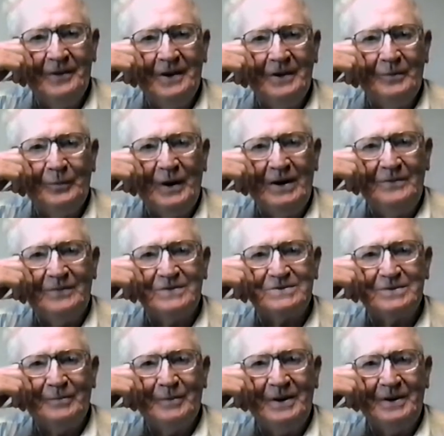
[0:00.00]
waiting for
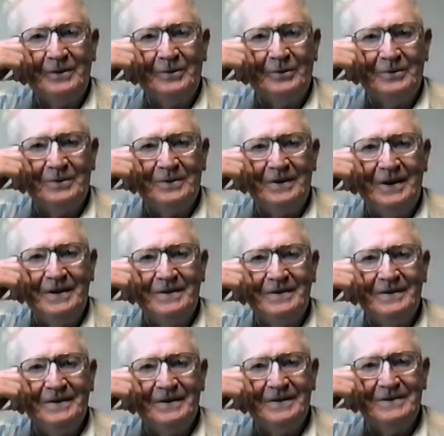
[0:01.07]
somebody going to
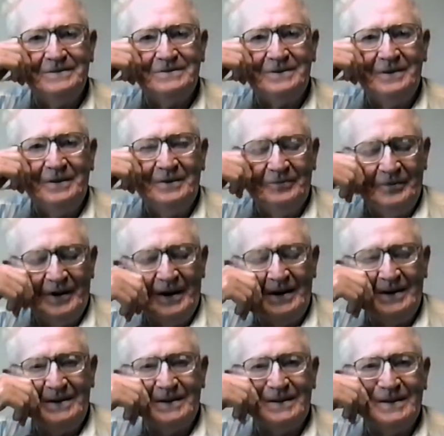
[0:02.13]
Delia, and then
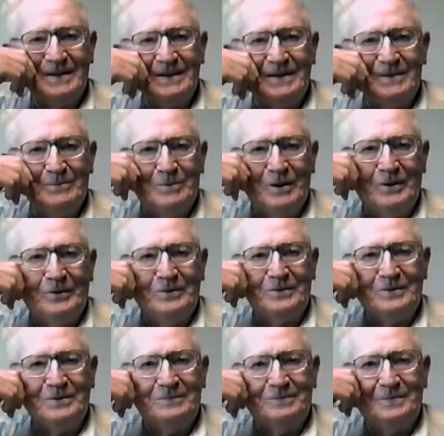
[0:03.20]
finally a guy come along,
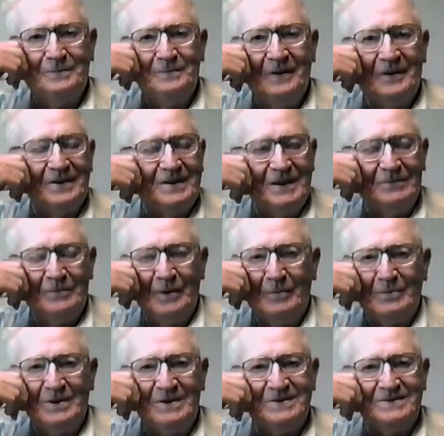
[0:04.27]
and I can't
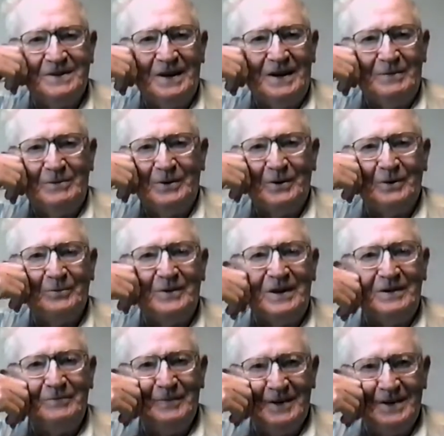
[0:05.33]
remember his name though, but
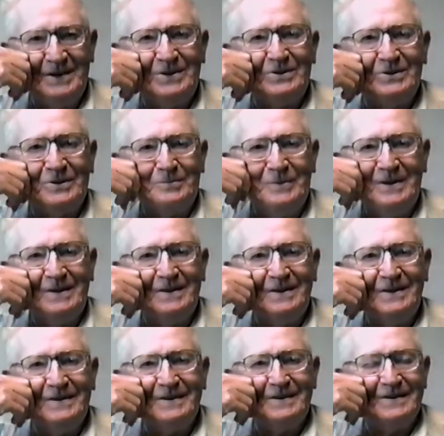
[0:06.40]
he took me to
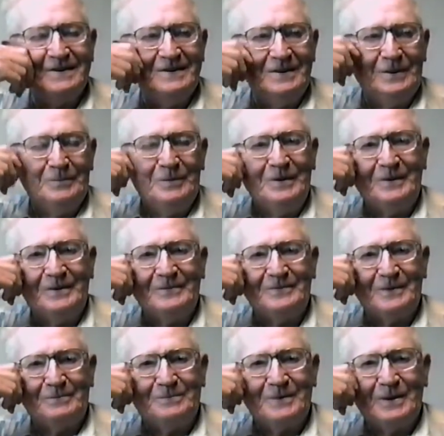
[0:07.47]
Delia and dumped me off
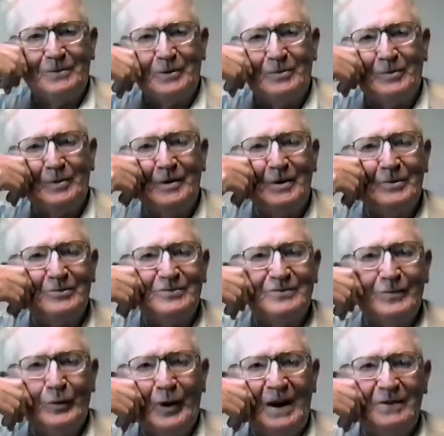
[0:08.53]
up there where my
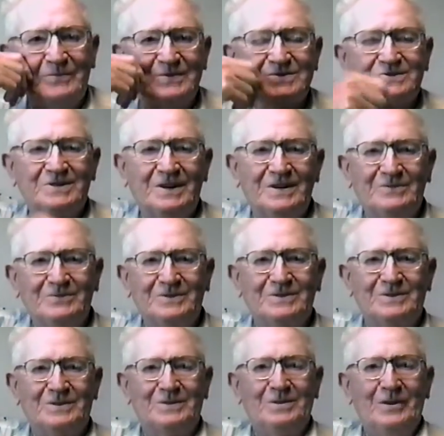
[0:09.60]
wife is staying with
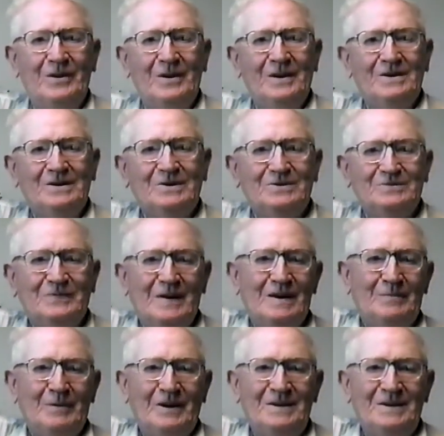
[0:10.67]
her family.